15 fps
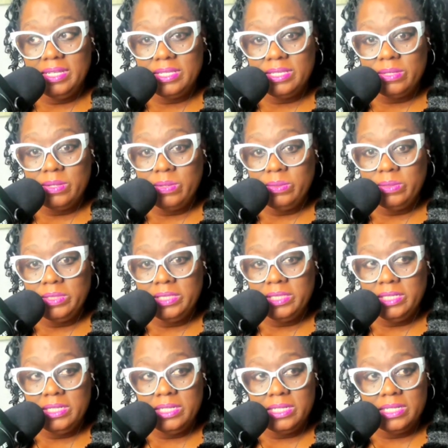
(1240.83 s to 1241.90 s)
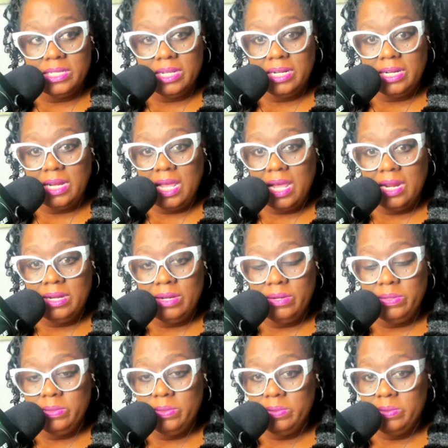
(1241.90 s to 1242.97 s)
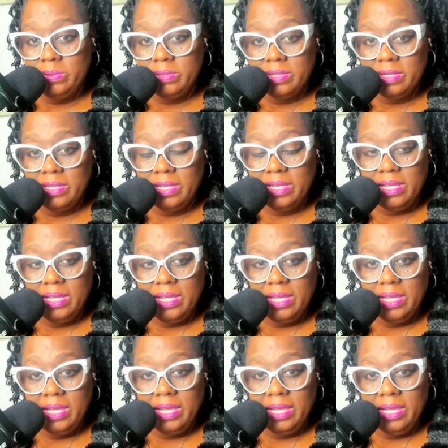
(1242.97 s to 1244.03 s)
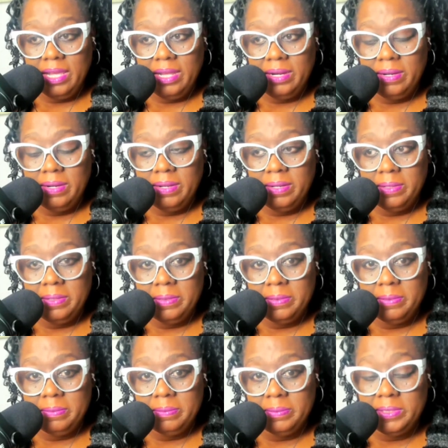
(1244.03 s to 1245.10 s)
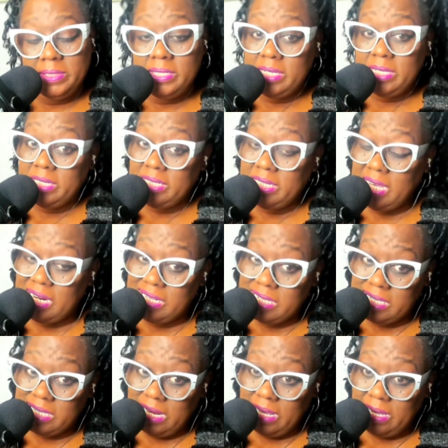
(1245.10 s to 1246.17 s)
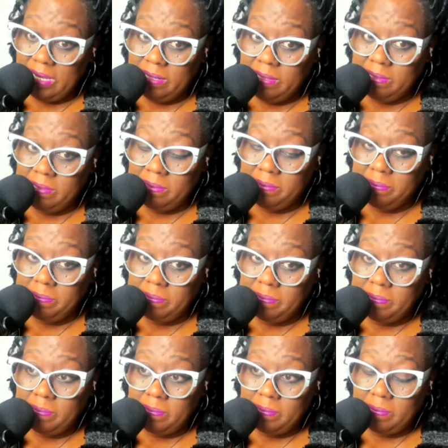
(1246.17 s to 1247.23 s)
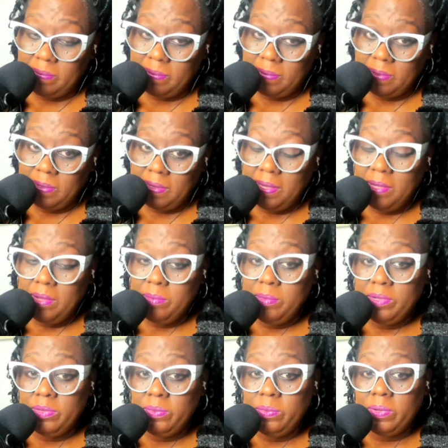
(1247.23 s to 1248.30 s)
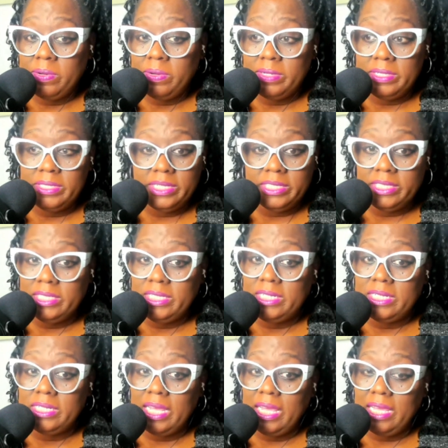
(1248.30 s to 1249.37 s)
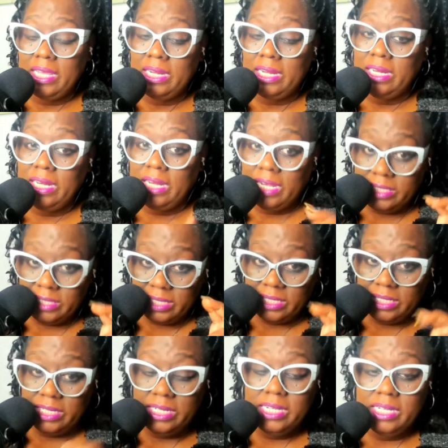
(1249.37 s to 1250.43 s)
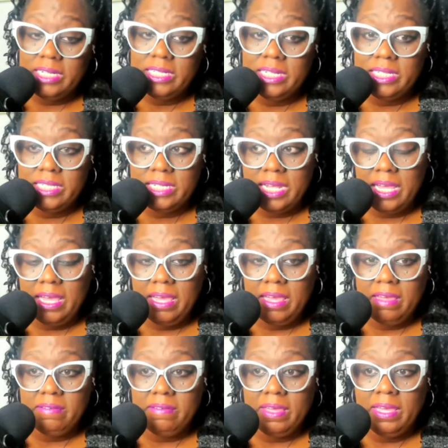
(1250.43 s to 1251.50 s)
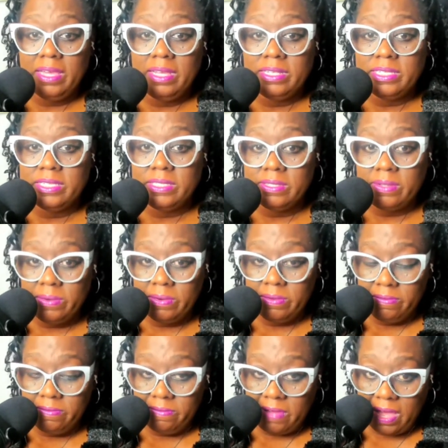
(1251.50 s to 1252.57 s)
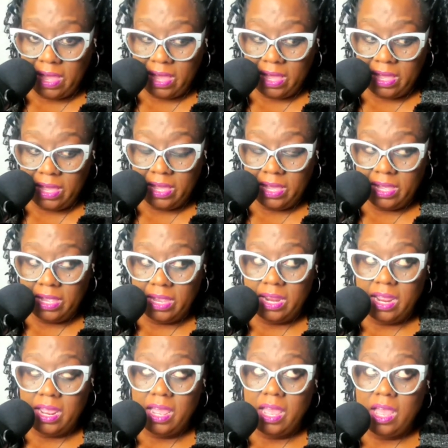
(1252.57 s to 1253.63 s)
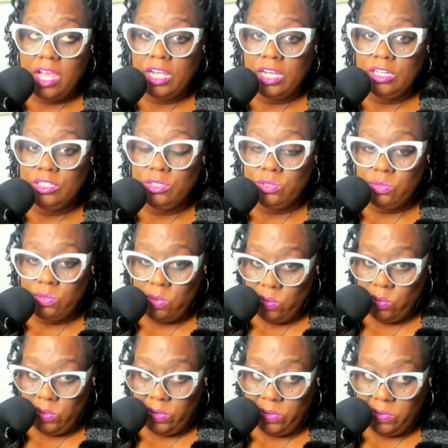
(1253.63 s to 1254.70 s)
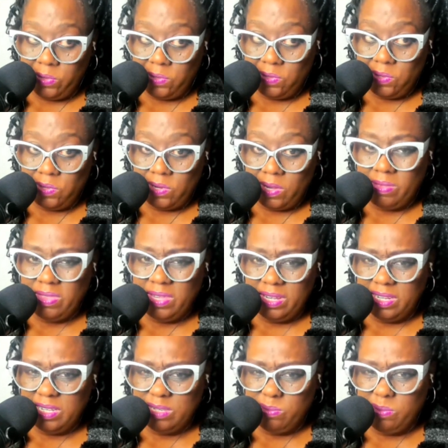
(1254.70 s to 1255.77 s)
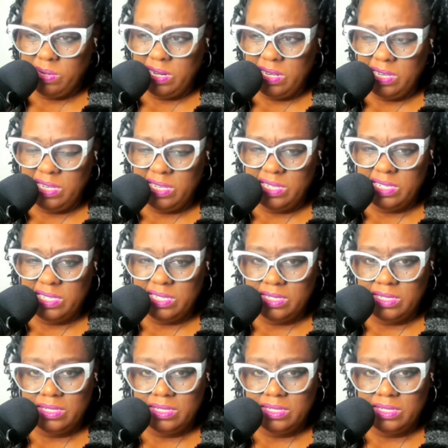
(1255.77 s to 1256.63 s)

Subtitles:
So she said a lot in the news, and she said she had a slate. But the word is that she allegedly does not have a certified controller. I think that's what it is.